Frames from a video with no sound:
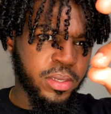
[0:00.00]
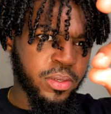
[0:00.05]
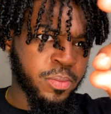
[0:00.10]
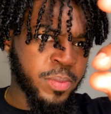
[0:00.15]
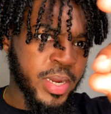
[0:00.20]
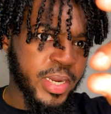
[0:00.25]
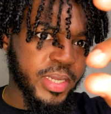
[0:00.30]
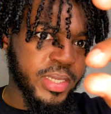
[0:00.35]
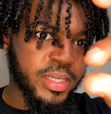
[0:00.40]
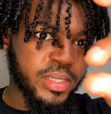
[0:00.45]
you
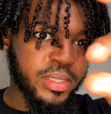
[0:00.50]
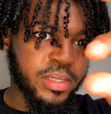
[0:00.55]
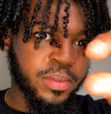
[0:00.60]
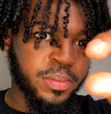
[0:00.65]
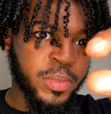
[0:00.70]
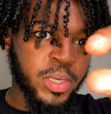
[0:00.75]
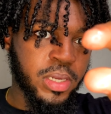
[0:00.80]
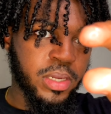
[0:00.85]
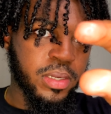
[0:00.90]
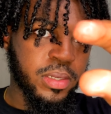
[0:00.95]
might get
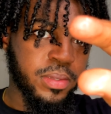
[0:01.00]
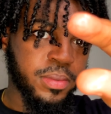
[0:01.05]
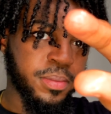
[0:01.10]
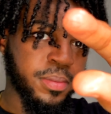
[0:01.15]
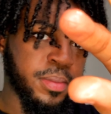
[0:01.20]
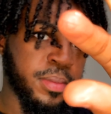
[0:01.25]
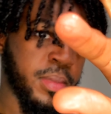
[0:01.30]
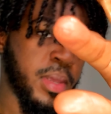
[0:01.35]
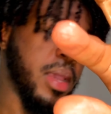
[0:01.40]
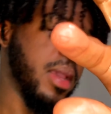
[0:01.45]
some
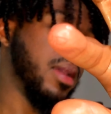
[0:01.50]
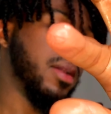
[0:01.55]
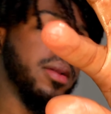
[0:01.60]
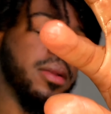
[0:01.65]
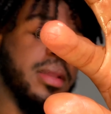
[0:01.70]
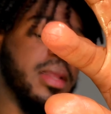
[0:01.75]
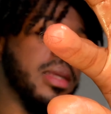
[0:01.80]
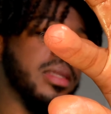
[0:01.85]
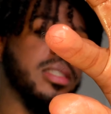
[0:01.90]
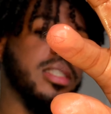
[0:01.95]
hair
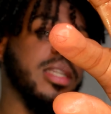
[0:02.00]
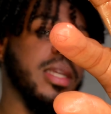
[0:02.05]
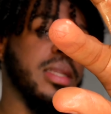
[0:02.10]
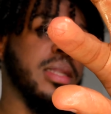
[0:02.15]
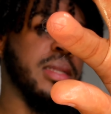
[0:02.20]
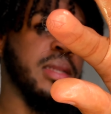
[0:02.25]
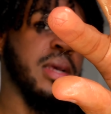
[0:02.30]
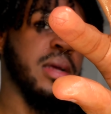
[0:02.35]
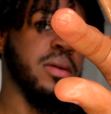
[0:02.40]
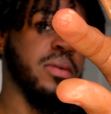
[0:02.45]
that's
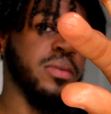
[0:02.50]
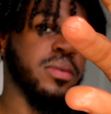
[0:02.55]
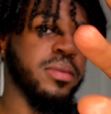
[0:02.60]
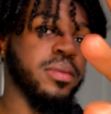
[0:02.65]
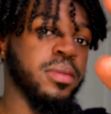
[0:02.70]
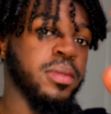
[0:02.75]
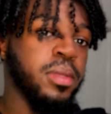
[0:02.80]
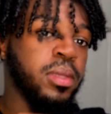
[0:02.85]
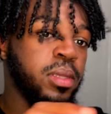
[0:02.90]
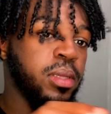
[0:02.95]
shedding out,
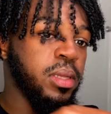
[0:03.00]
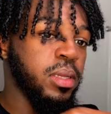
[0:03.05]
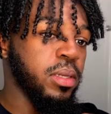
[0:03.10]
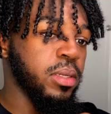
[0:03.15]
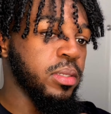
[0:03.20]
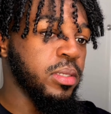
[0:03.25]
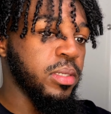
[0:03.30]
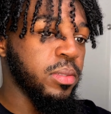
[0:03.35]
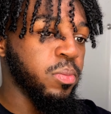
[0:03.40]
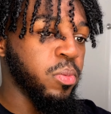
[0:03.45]
and
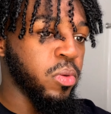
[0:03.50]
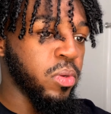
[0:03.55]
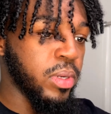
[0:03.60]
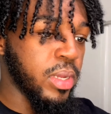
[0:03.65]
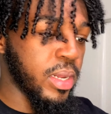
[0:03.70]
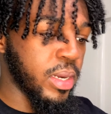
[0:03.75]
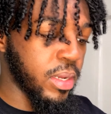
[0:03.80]
you just pull that